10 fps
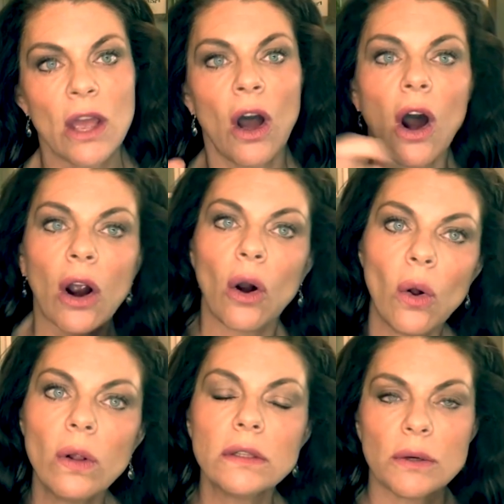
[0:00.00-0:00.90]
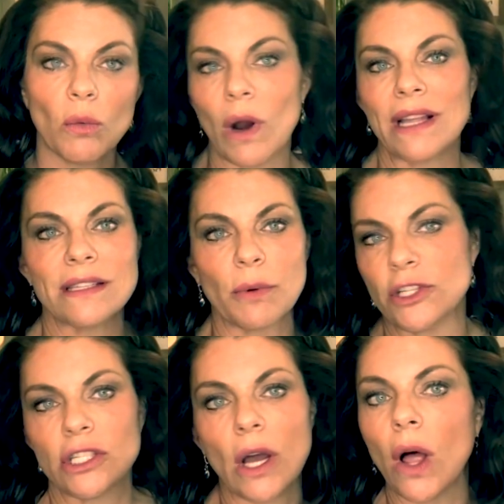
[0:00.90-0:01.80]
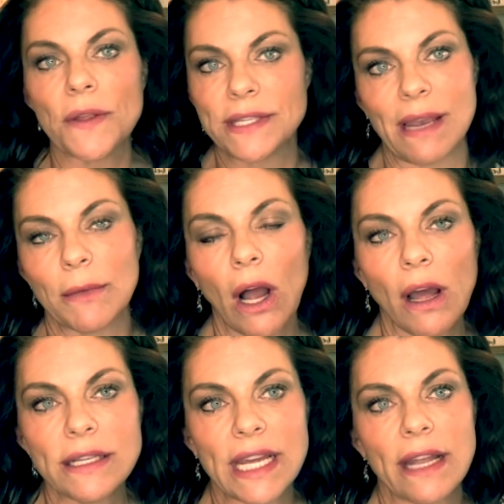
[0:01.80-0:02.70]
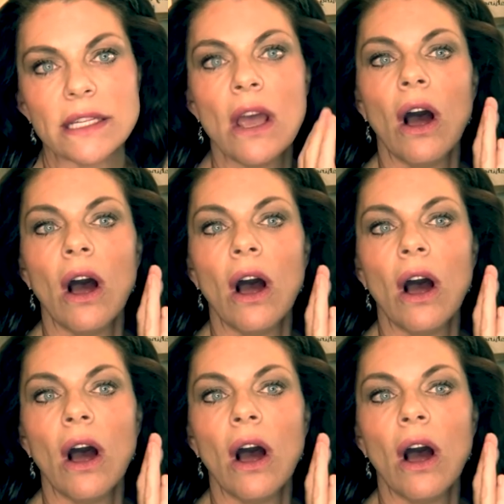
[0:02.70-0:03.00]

our old ones, which it's all the same content,